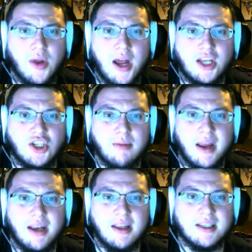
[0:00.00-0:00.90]
or not I should have
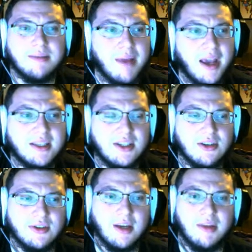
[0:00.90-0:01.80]
made this mixed
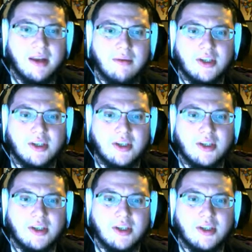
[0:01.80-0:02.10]
or something,